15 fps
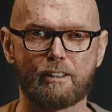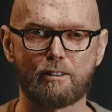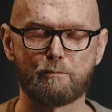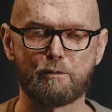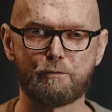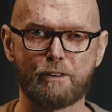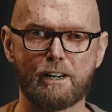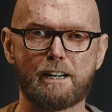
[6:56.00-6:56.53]

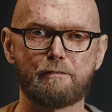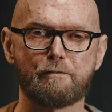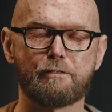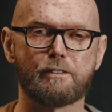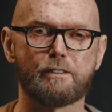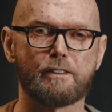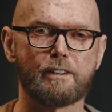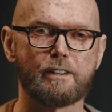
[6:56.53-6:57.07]
Number
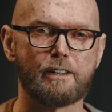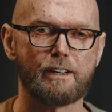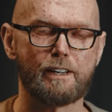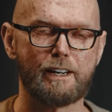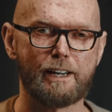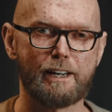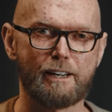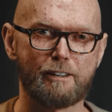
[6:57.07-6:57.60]
5,
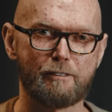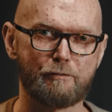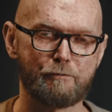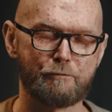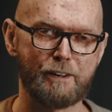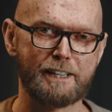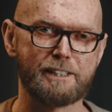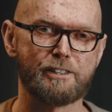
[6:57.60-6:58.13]

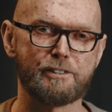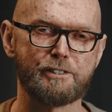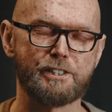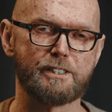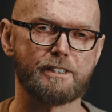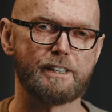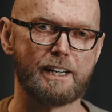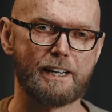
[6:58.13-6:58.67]

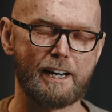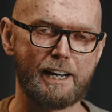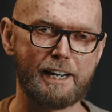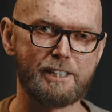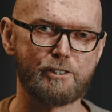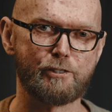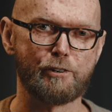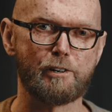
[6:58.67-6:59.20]
factors that are
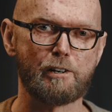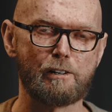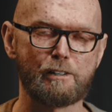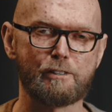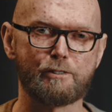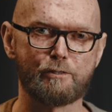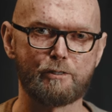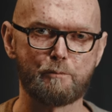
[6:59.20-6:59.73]
external
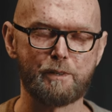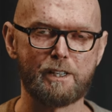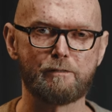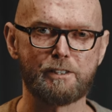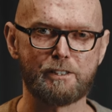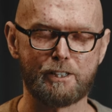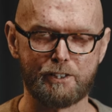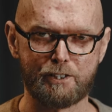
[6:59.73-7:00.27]
to the
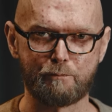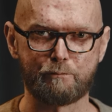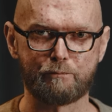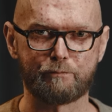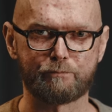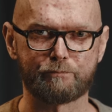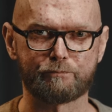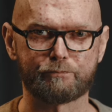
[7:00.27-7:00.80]
PV system.